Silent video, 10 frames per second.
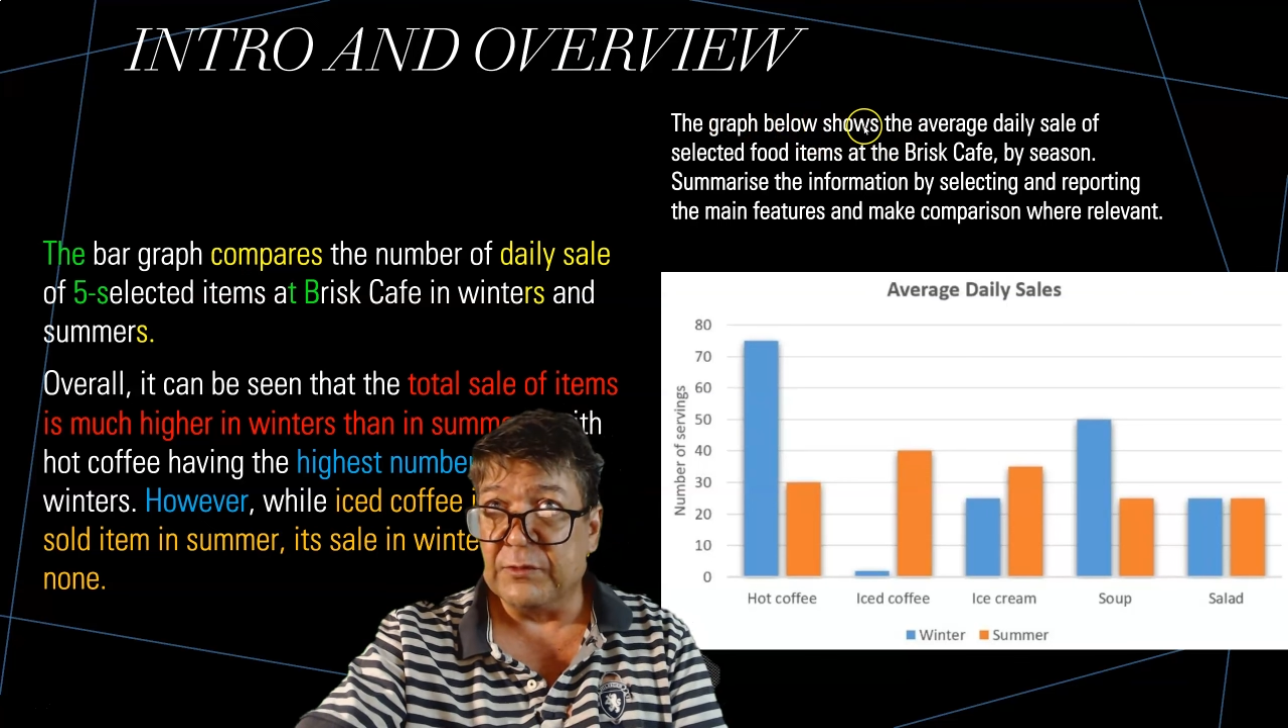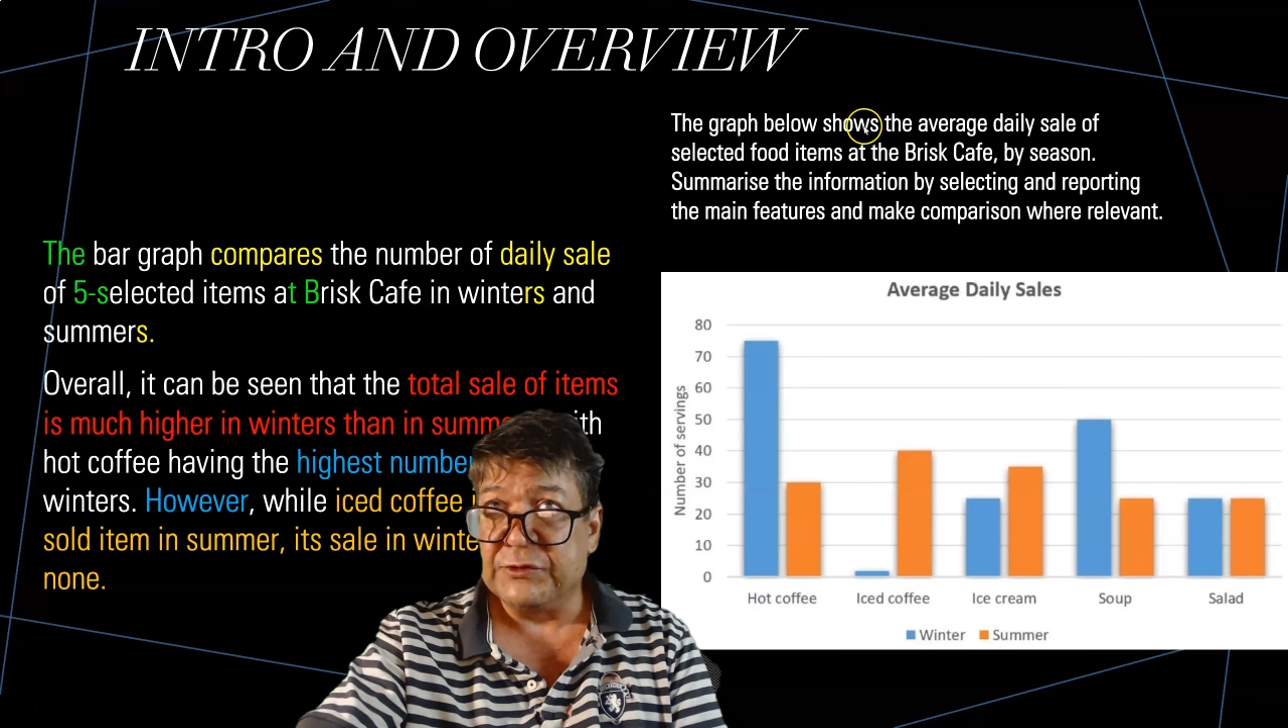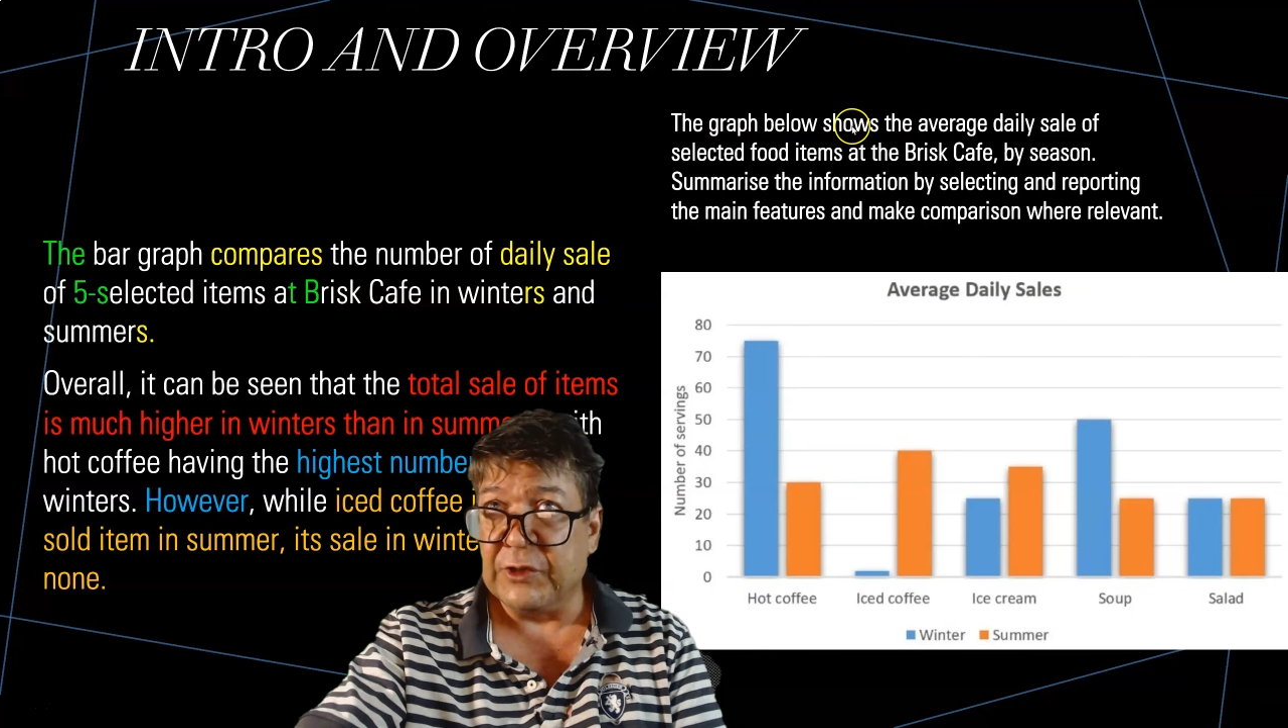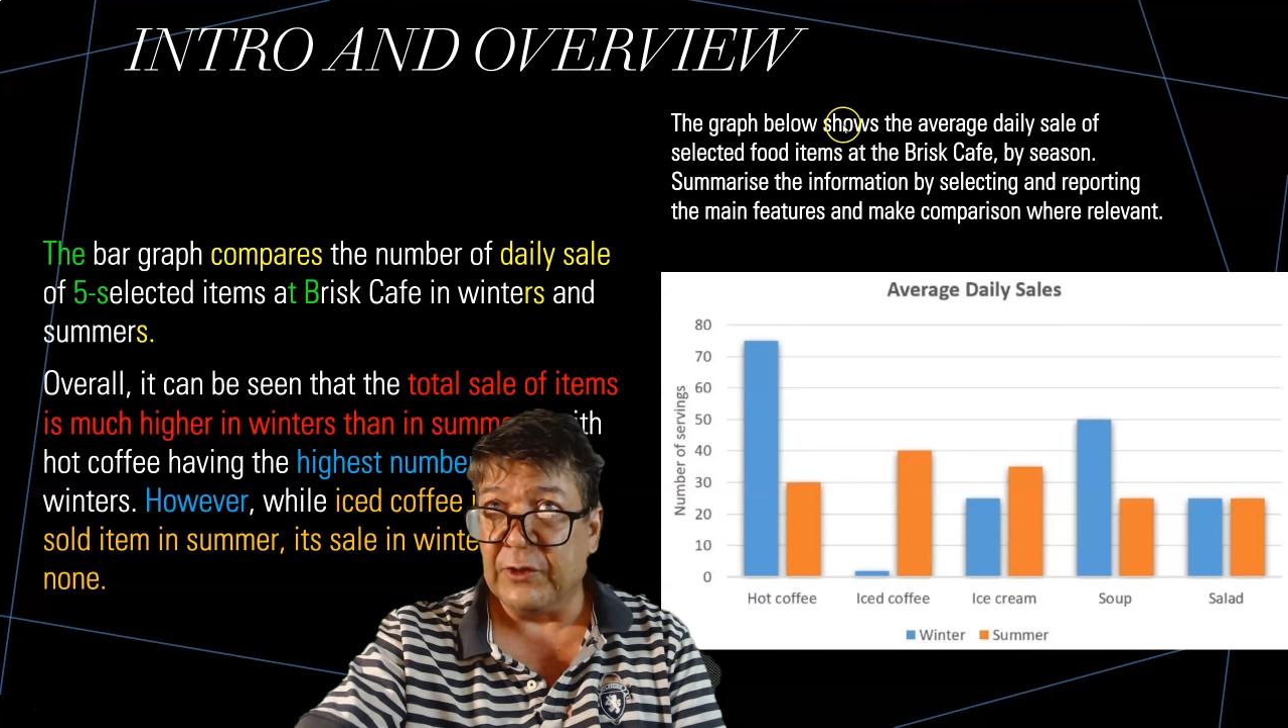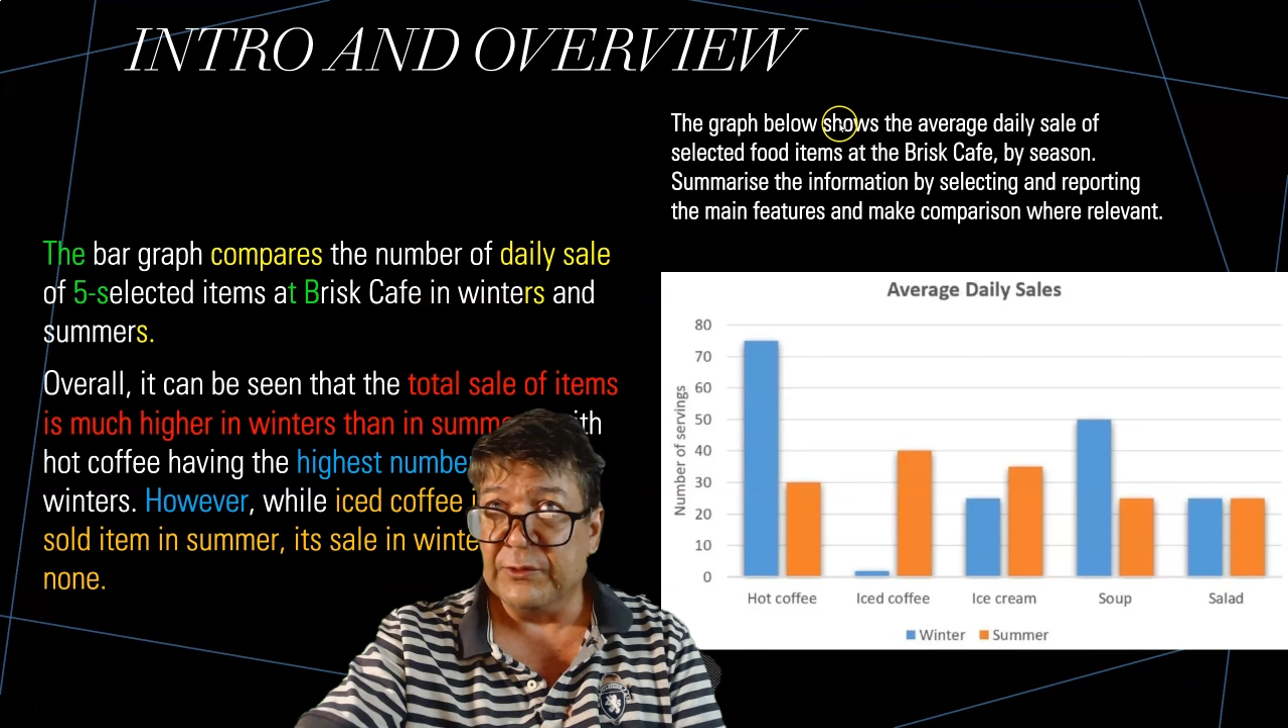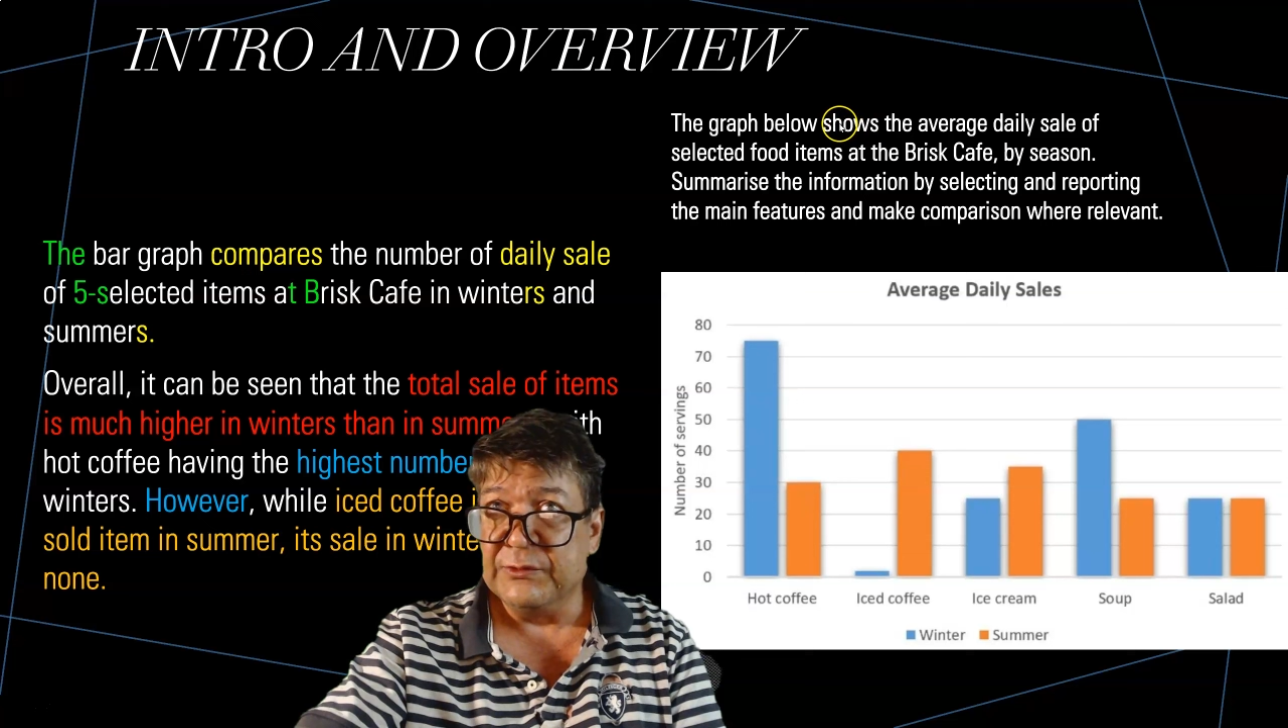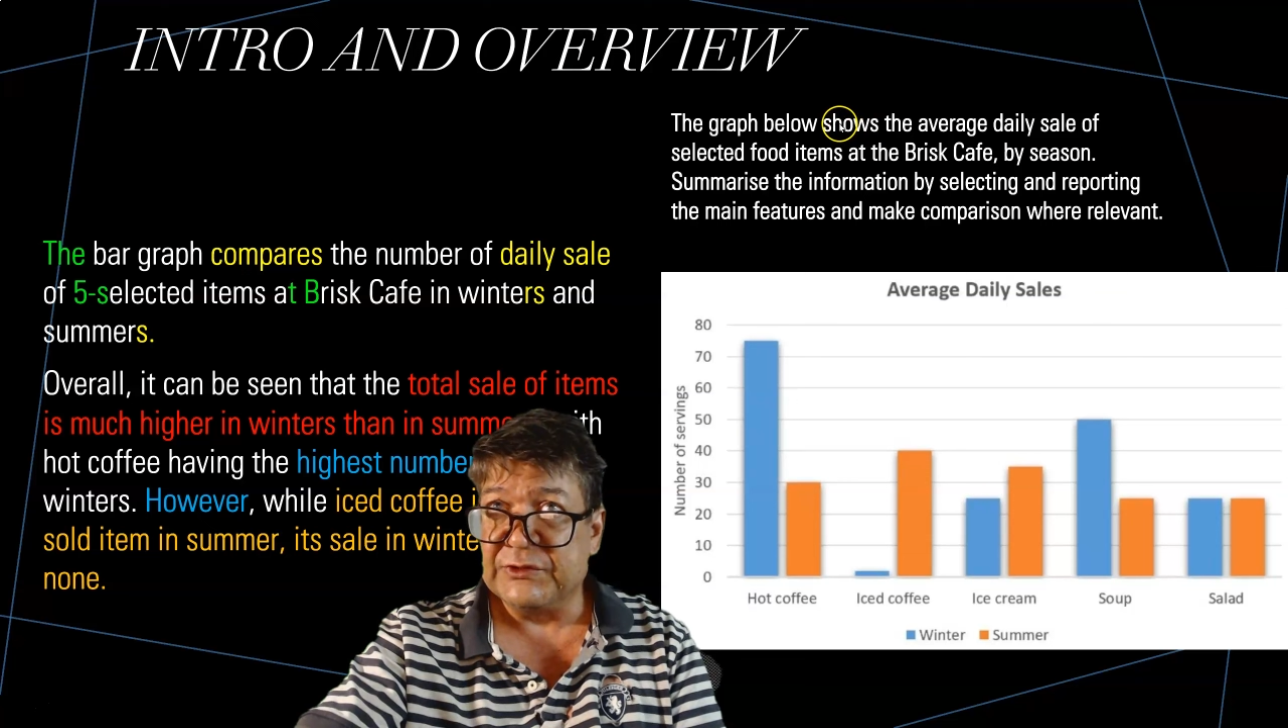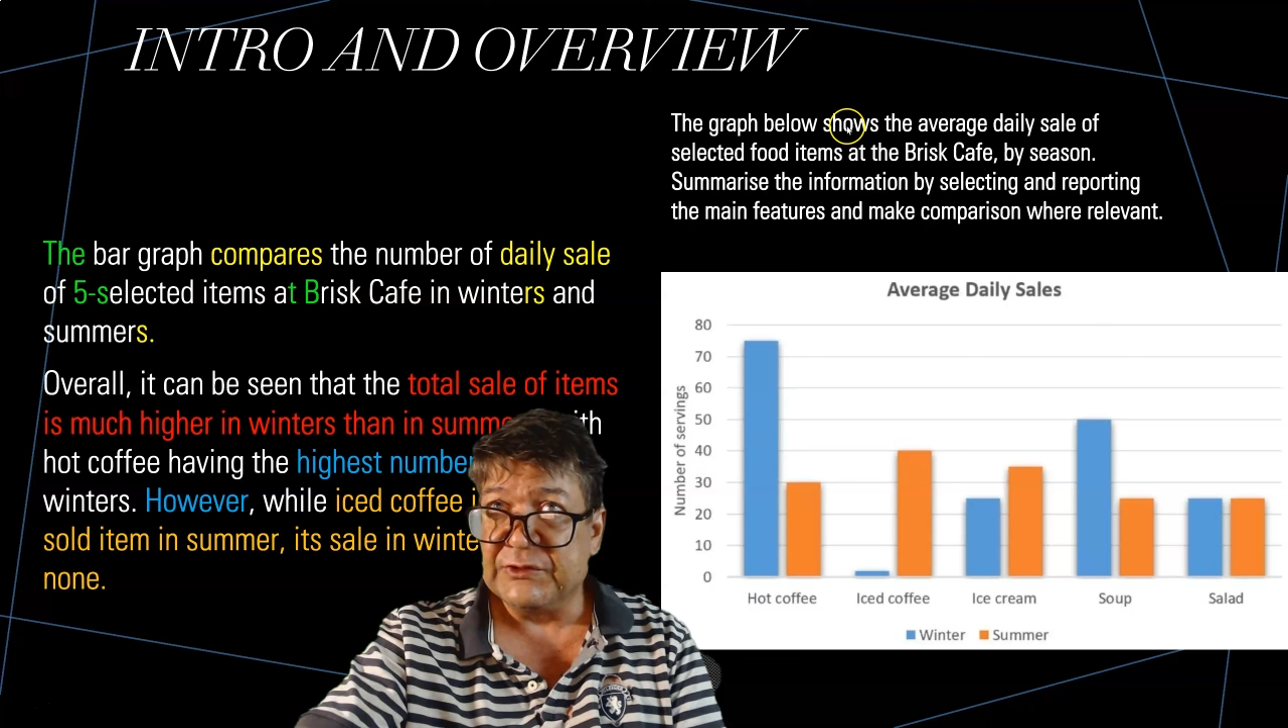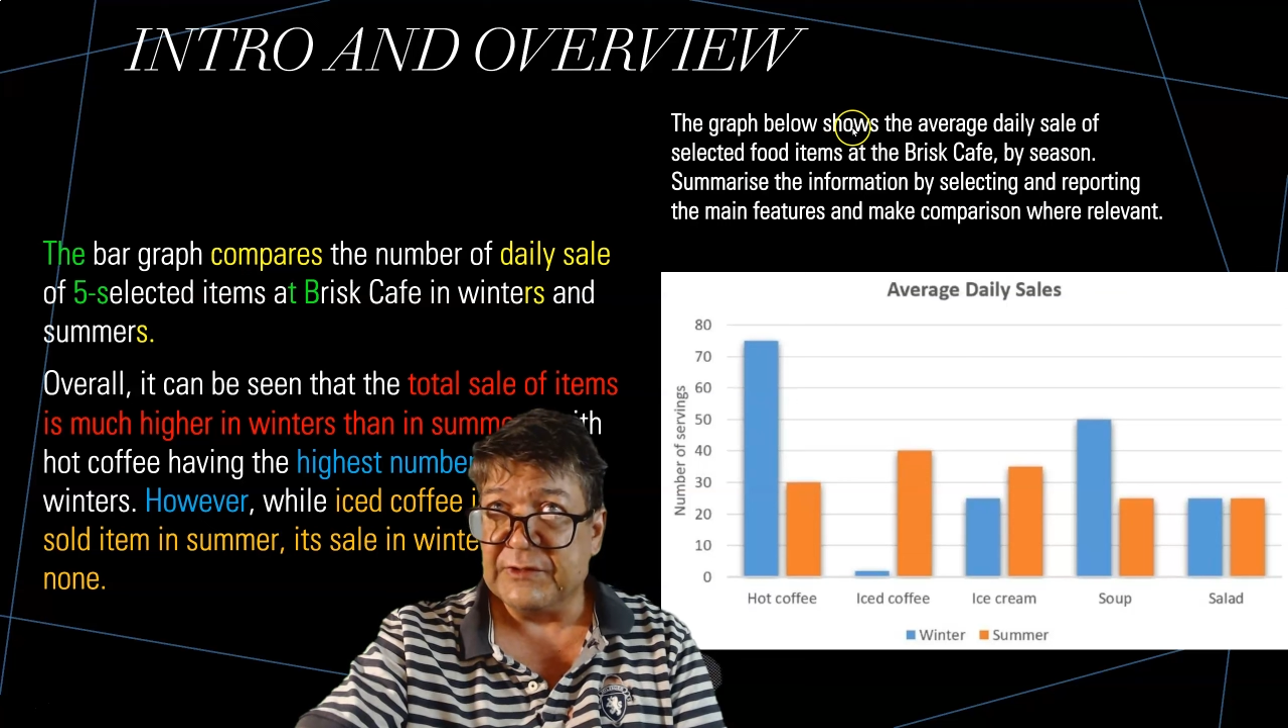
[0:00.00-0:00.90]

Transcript: shows